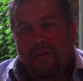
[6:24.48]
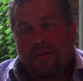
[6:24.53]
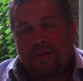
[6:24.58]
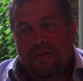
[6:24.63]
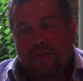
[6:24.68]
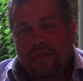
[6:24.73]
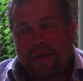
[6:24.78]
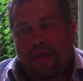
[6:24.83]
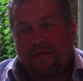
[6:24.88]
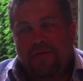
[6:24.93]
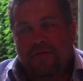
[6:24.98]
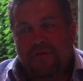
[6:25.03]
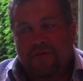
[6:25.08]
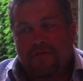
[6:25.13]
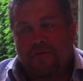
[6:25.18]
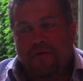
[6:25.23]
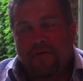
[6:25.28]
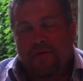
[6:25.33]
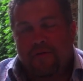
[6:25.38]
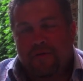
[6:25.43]
This staff is
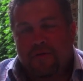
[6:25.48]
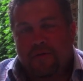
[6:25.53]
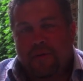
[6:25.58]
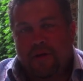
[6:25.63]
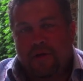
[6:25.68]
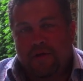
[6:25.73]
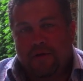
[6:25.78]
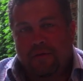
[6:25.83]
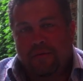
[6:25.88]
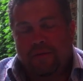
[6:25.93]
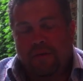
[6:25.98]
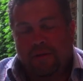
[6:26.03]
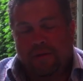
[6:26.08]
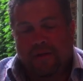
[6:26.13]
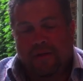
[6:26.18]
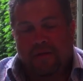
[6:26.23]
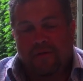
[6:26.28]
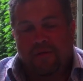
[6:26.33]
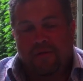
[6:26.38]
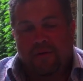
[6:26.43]
very special. I'll
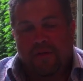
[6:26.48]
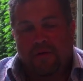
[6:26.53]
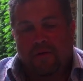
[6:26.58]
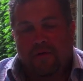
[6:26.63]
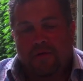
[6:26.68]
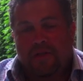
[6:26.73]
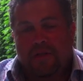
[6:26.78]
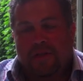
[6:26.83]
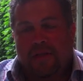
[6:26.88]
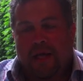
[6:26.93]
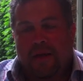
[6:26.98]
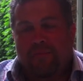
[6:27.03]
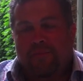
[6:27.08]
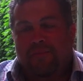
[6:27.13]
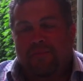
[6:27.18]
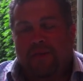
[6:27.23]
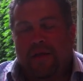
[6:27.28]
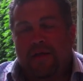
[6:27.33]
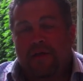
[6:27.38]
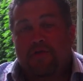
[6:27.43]
tell you, it's a type
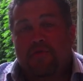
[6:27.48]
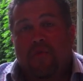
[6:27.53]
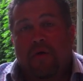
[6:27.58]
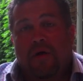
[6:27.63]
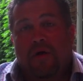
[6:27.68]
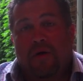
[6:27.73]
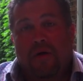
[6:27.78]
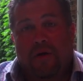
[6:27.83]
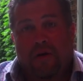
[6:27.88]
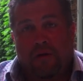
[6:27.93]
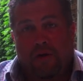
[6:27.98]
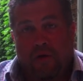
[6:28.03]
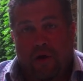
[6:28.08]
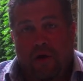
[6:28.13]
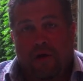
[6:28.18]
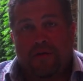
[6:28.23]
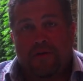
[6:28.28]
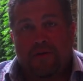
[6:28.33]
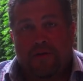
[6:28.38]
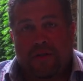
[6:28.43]
of place where a
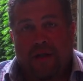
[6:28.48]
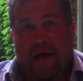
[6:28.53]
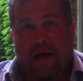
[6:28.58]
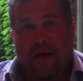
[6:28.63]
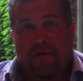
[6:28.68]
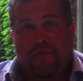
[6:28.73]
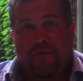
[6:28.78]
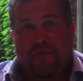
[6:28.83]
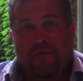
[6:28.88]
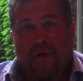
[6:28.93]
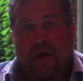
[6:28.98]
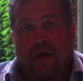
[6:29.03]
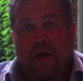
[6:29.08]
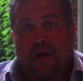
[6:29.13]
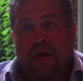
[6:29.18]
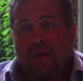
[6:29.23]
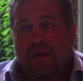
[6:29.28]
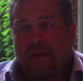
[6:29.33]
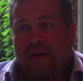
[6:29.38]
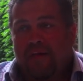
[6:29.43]
lot of the staff
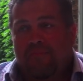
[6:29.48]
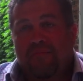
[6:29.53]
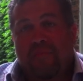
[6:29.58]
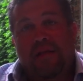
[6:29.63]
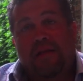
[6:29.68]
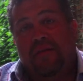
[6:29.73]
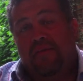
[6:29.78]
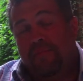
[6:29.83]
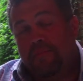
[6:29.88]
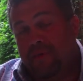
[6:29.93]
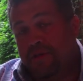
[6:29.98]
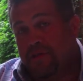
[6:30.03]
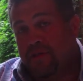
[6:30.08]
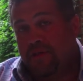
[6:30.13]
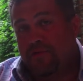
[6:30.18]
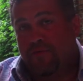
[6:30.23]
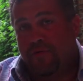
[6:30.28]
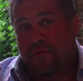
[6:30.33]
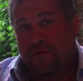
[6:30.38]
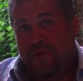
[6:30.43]
that have been in the
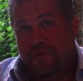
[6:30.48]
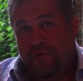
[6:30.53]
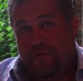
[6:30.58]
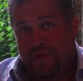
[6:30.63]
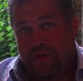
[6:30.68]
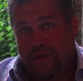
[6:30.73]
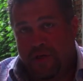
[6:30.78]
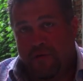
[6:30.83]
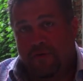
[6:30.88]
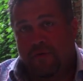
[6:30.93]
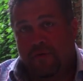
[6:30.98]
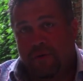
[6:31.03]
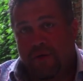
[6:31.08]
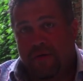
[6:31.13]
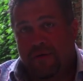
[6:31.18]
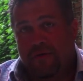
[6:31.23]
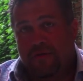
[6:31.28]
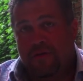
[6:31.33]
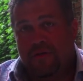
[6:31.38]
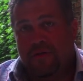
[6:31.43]
business for several
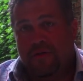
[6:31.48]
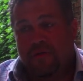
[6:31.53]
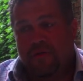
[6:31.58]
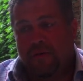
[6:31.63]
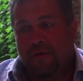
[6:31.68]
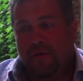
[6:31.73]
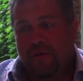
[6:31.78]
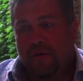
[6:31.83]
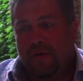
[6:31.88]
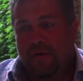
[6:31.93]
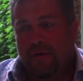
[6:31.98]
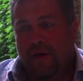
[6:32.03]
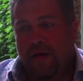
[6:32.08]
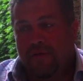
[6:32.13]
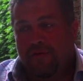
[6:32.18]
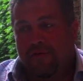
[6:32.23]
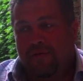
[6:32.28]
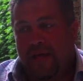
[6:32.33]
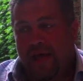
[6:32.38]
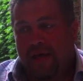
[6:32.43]
years
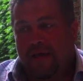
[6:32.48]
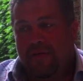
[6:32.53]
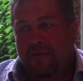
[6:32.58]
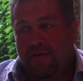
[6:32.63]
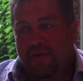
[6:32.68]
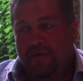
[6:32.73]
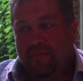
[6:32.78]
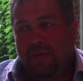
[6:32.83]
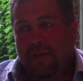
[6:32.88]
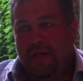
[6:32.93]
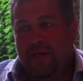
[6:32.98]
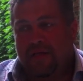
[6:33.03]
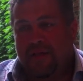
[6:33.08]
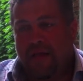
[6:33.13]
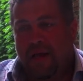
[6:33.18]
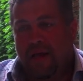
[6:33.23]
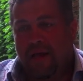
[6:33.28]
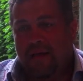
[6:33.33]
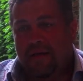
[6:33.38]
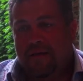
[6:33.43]
have taken this
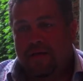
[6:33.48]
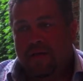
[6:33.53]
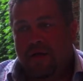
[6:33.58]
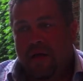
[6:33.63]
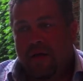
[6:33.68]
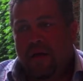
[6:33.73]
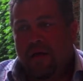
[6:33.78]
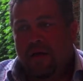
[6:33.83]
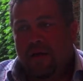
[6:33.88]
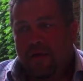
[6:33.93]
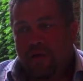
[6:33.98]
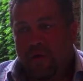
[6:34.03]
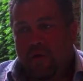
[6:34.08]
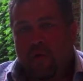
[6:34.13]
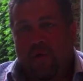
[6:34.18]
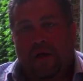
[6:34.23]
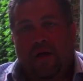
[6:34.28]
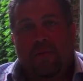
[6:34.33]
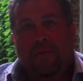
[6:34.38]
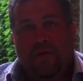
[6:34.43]
place as, you know
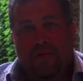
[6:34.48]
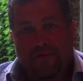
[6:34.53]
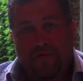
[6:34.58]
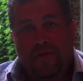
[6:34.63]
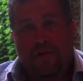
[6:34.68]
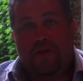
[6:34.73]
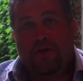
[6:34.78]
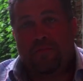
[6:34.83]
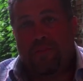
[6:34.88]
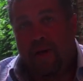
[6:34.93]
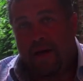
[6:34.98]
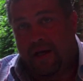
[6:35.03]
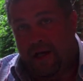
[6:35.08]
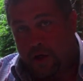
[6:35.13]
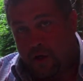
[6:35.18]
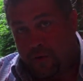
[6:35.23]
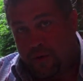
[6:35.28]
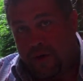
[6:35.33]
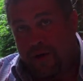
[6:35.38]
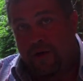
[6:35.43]
what, I'm going to finish my
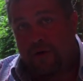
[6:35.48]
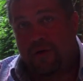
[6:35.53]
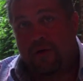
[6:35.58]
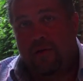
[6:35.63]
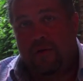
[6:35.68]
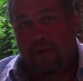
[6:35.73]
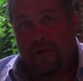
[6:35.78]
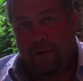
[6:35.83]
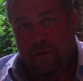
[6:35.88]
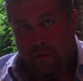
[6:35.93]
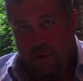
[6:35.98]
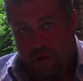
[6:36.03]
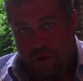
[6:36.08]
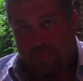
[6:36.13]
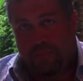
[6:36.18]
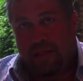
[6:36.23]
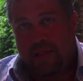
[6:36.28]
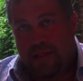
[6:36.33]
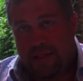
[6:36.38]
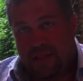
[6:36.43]
career with a
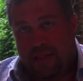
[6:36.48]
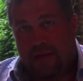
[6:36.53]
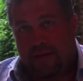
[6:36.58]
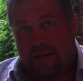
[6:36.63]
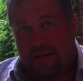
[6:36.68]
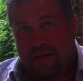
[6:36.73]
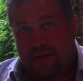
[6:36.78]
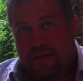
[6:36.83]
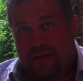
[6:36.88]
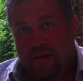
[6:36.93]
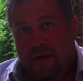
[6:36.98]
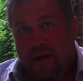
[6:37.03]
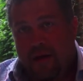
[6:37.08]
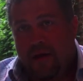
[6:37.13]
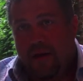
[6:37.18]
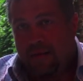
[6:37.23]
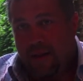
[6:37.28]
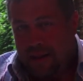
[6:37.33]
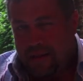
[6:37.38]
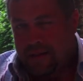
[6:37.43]
place like this.
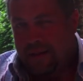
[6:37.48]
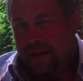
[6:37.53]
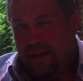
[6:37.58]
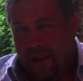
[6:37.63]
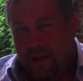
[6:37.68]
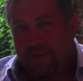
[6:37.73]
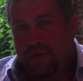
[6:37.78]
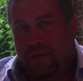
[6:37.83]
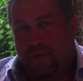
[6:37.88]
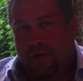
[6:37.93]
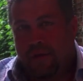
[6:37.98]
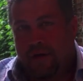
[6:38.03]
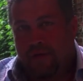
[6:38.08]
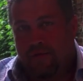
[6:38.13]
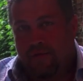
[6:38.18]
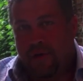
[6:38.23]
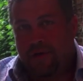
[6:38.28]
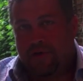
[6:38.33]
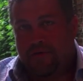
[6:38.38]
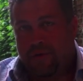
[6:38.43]
That's the level
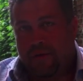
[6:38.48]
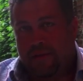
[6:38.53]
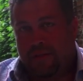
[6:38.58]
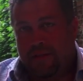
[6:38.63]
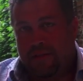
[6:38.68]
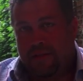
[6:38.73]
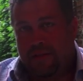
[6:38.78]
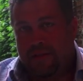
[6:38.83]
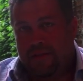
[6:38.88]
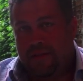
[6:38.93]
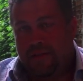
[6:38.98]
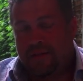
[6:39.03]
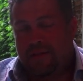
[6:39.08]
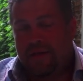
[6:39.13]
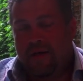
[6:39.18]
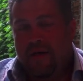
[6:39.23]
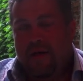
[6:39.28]
of restaurant that this is.